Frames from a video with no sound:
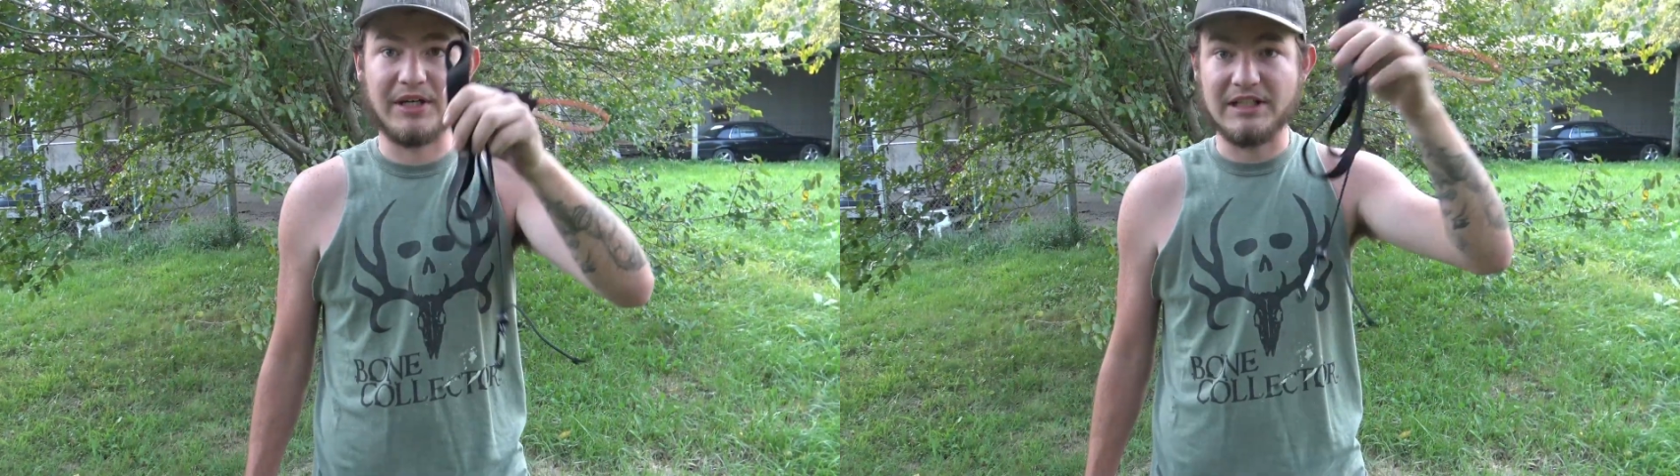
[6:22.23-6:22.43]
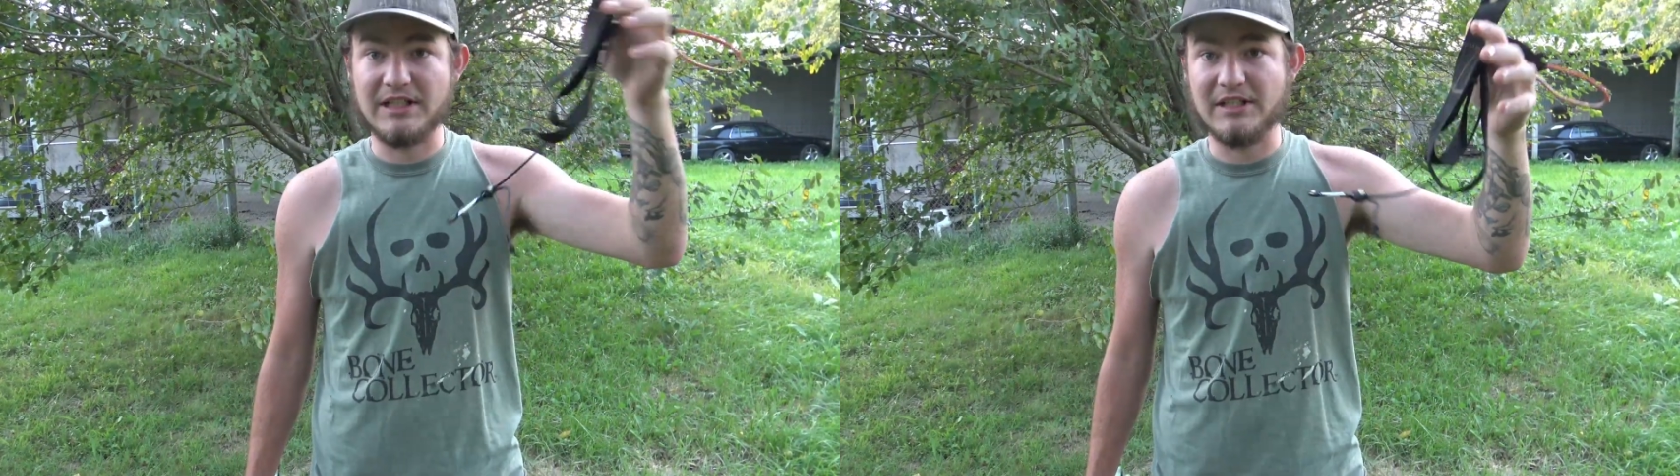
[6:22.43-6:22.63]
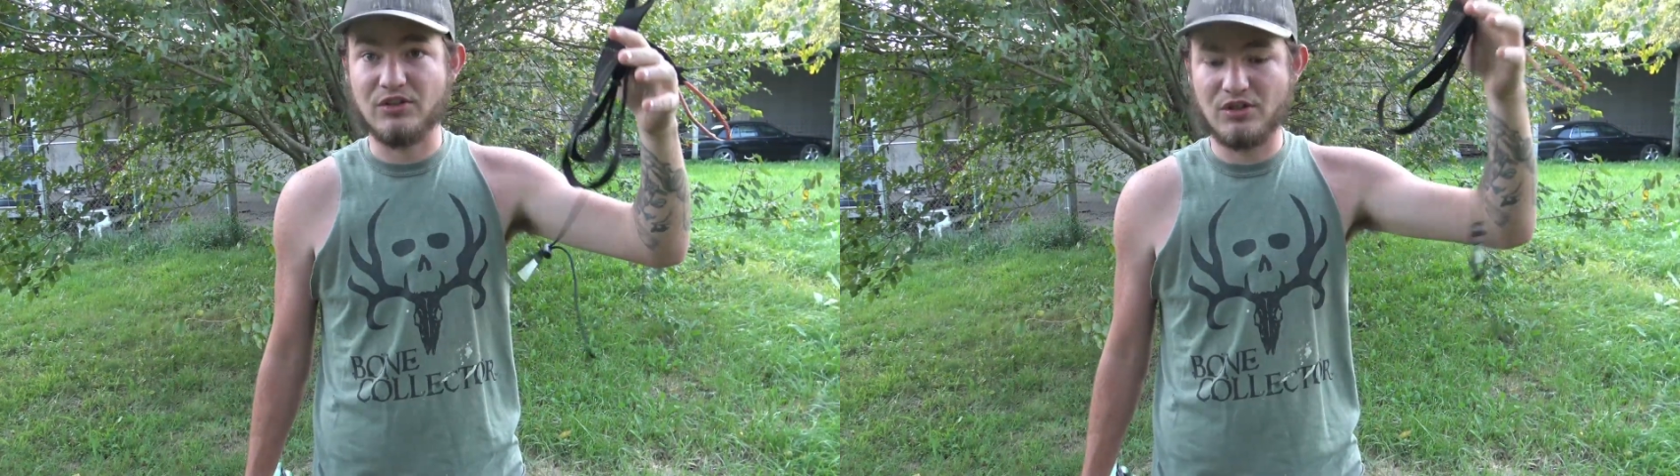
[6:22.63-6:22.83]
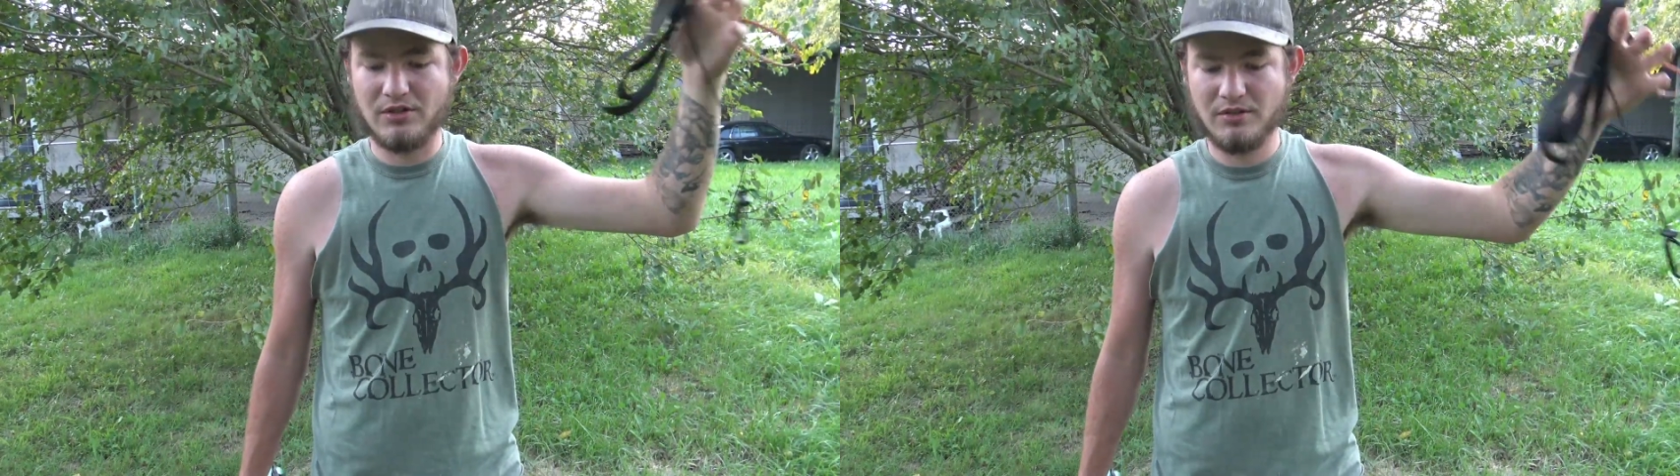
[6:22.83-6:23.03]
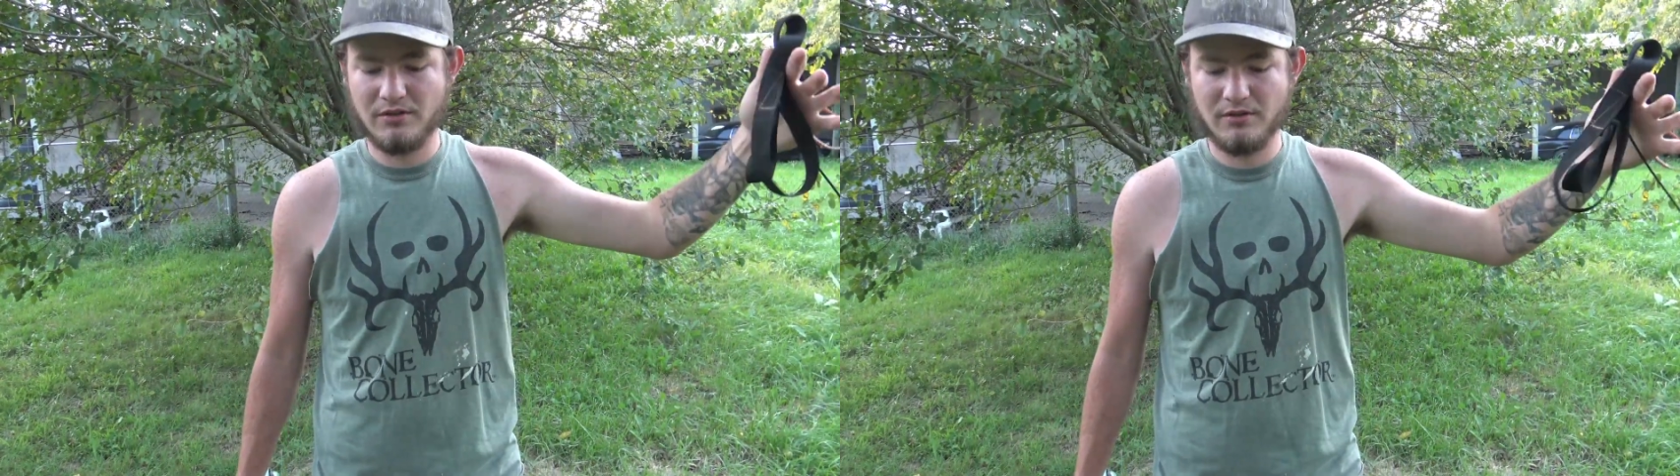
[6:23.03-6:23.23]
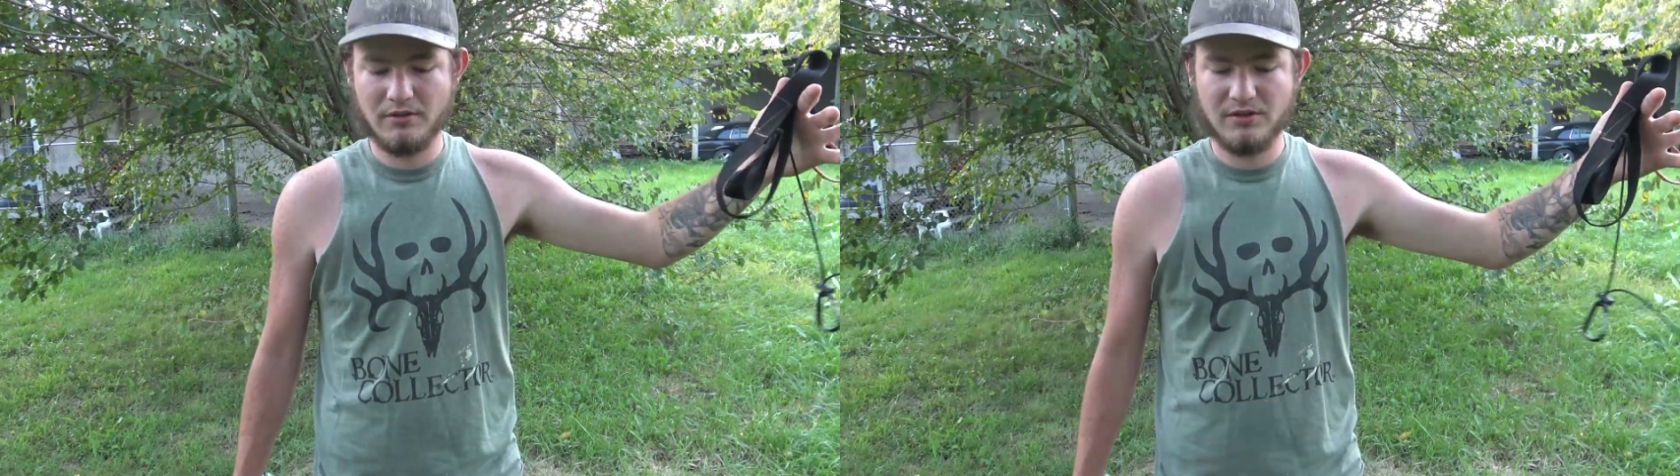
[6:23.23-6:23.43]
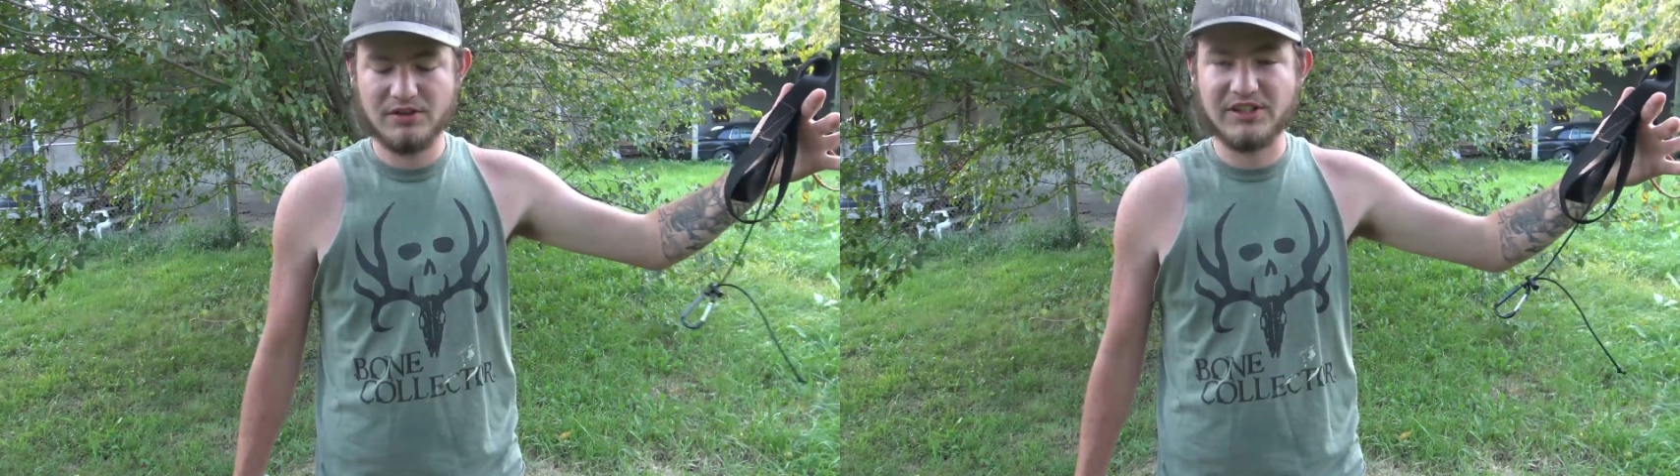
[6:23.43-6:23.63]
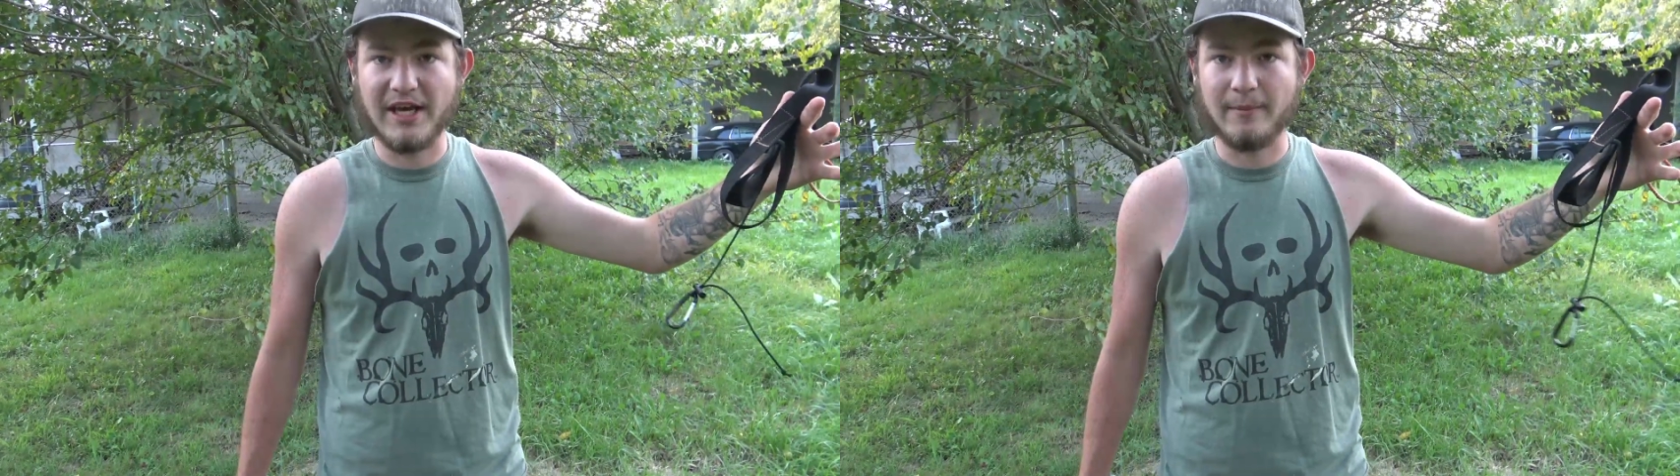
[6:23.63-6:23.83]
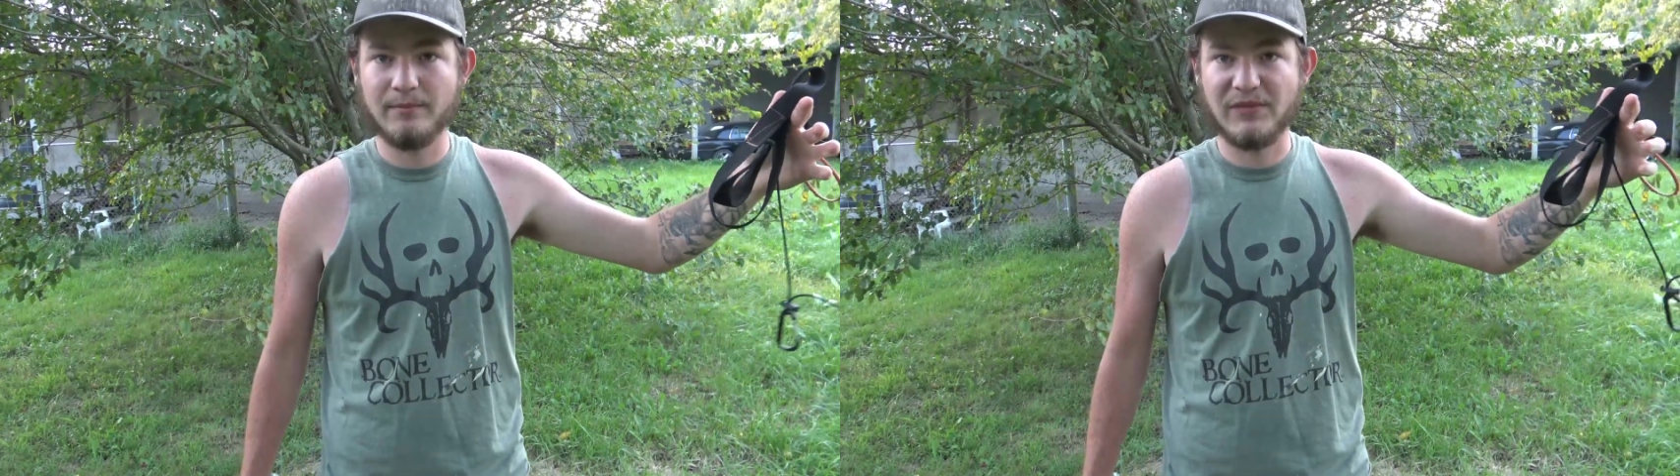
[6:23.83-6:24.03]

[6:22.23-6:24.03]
on each step.